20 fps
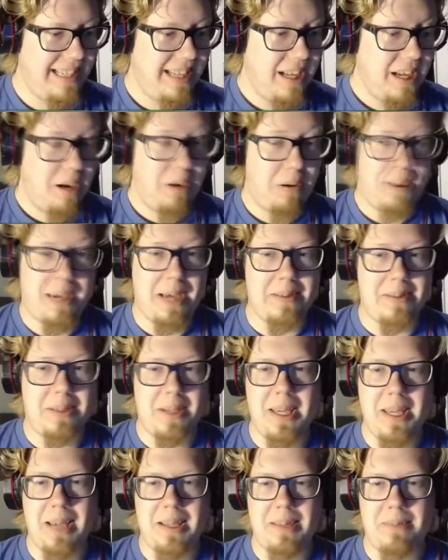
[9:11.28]
Okay, so
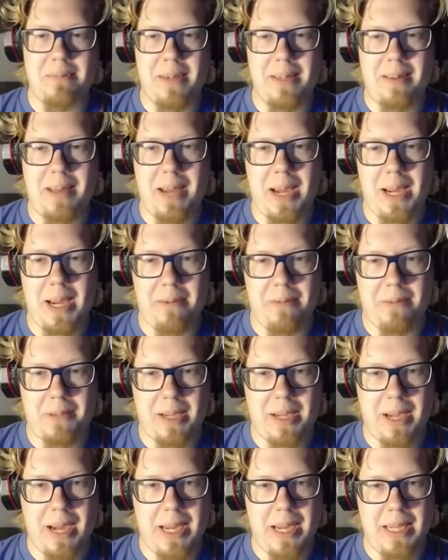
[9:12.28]
he just went
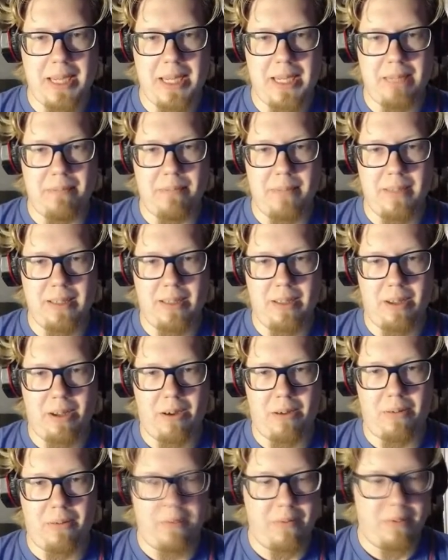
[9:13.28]
AFK in middle
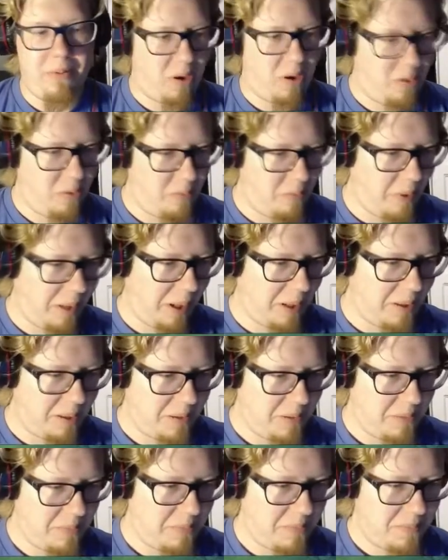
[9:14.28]
of nowhere.
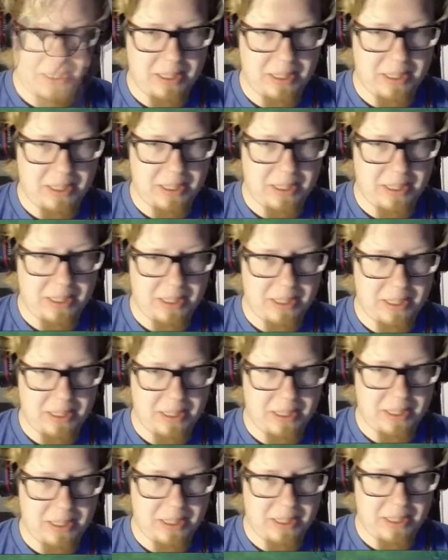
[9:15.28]
Well, that was not my
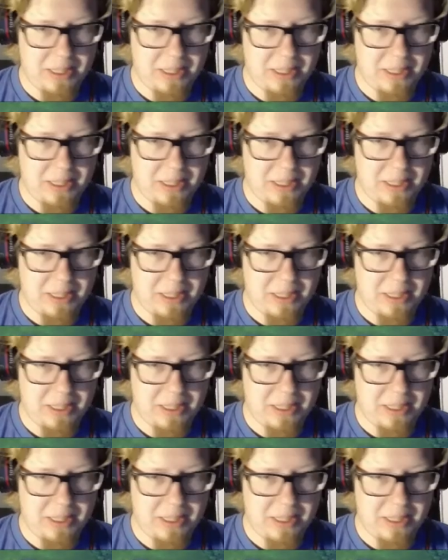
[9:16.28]
fault.